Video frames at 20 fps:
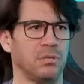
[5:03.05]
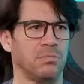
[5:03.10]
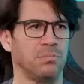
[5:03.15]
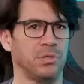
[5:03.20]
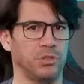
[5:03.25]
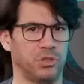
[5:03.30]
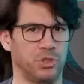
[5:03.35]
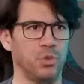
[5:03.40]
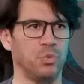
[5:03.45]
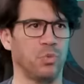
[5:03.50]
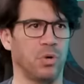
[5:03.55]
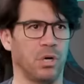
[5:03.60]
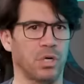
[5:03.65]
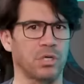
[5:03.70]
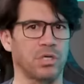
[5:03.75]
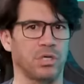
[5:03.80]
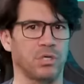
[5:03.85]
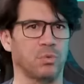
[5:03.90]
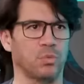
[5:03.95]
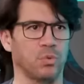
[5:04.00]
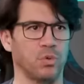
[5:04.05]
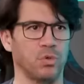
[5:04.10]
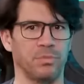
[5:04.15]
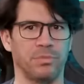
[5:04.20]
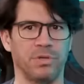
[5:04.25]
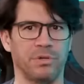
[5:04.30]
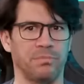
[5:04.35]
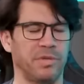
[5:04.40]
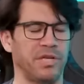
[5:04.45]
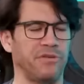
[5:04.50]
but you walk in a
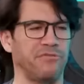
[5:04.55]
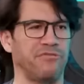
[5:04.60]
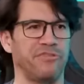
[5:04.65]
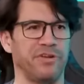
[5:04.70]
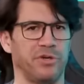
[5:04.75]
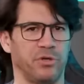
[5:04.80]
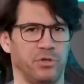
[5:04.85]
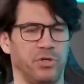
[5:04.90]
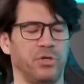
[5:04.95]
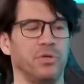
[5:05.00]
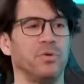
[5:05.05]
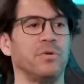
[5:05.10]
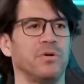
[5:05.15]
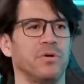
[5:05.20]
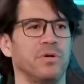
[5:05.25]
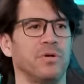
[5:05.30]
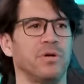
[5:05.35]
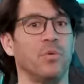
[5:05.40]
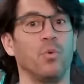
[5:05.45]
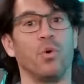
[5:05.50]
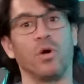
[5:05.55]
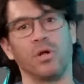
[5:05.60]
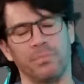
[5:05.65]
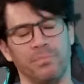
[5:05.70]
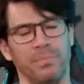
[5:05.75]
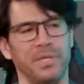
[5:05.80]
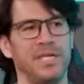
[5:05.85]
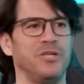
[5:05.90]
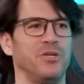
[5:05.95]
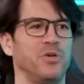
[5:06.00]
room and men fear you, want to
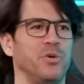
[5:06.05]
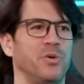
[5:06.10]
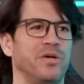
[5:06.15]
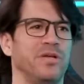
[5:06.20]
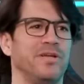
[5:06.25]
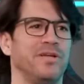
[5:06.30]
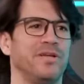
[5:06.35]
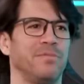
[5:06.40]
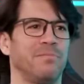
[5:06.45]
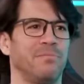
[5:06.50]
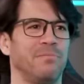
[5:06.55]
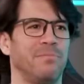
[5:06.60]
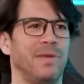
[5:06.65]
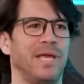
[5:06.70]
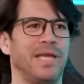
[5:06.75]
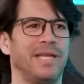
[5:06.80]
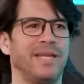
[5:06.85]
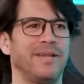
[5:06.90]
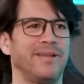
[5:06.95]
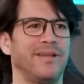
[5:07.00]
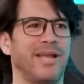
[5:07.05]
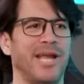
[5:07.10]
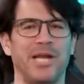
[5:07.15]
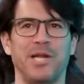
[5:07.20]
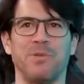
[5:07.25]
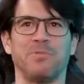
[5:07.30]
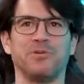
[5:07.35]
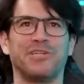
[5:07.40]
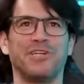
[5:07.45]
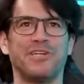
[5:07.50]
be you. Men,
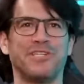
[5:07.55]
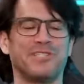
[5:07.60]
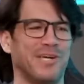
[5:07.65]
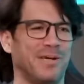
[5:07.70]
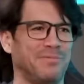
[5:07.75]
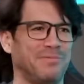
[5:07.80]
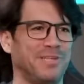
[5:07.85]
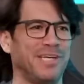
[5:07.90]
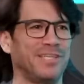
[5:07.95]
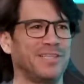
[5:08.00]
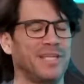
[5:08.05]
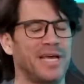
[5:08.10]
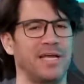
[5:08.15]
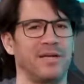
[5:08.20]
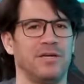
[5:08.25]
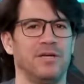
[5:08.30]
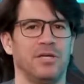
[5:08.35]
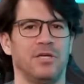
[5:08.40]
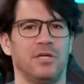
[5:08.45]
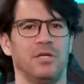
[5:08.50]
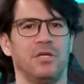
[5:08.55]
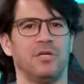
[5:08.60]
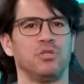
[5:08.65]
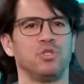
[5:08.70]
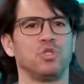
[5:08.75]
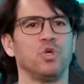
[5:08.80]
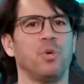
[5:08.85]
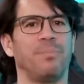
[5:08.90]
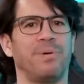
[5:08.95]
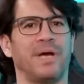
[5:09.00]
80% of the time, take that.
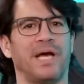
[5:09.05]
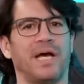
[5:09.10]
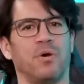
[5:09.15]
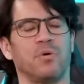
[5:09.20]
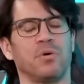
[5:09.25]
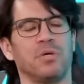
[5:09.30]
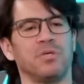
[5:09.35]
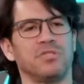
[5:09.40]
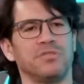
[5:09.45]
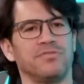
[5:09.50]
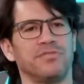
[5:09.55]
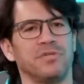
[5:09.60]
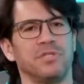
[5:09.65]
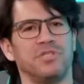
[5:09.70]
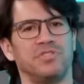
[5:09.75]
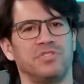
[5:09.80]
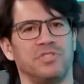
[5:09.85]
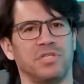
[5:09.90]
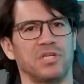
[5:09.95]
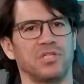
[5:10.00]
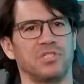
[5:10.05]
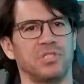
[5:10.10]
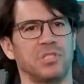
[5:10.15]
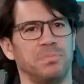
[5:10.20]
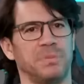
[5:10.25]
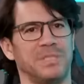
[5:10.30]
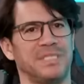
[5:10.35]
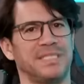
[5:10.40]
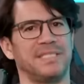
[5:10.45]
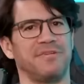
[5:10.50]
So power is a very
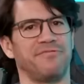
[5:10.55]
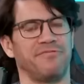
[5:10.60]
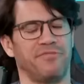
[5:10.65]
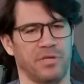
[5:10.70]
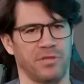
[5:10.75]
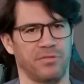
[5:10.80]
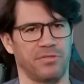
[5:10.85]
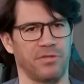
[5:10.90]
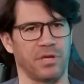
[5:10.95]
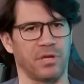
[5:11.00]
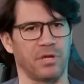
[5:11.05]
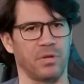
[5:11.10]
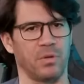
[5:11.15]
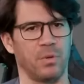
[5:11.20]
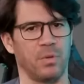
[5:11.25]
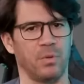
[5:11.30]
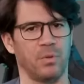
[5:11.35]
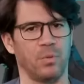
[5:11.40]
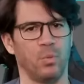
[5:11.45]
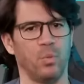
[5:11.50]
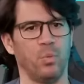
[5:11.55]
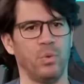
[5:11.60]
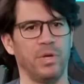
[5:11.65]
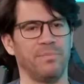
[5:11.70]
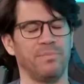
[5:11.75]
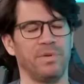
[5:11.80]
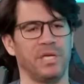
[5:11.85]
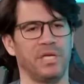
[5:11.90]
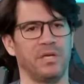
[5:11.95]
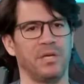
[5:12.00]
sex-specific thing.
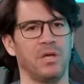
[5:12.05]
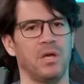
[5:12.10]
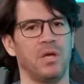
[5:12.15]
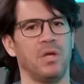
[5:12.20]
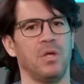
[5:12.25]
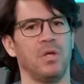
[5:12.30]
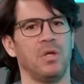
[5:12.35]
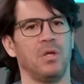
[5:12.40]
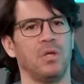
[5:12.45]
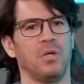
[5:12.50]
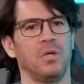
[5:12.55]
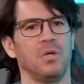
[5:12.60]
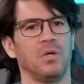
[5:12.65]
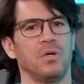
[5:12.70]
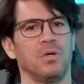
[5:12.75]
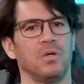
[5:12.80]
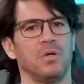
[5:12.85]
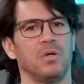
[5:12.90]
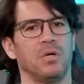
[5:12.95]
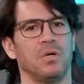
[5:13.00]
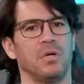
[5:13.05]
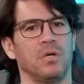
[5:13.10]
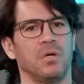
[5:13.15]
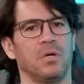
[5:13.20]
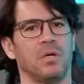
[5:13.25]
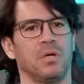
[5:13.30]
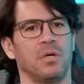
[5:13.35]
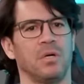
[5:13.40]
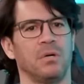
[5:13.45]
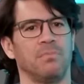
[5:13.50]
Women,
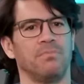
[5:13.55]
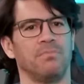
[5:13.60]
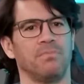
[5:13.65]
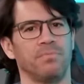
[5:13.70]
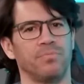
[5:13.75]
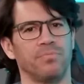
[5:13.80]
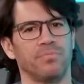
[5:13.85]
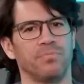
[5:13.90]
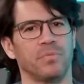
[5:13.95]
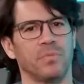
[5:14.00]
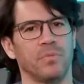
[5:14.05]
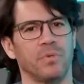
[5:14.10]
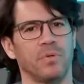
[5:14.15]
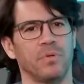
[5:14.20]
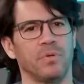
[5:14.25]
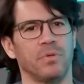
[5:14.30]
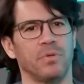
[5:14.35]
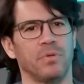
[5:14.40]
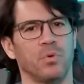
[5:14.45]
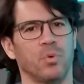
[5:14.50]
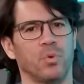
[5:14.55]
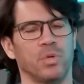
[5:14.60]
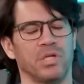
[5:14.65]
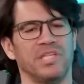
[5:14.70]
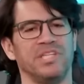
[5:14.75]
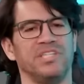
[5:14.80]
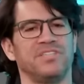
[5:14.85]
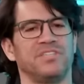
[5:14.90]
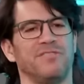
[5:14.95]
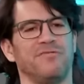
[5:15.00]
or at
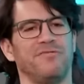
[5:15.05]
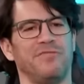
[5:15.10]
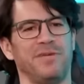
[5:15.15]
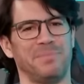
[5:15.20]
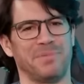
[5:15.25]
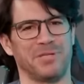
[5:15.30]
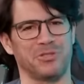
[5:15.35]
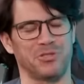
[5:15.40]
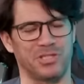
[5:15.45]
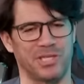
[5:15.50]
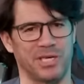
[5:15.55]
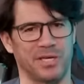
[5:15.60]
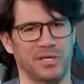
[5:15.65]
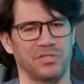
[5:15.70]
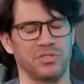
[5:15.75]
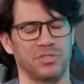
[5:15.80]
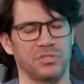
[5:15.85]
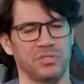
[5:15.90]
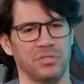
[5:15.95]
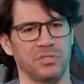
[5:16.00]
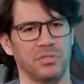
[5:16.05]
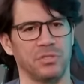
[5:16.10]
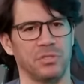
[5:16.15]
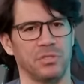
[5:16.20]
least the female sex,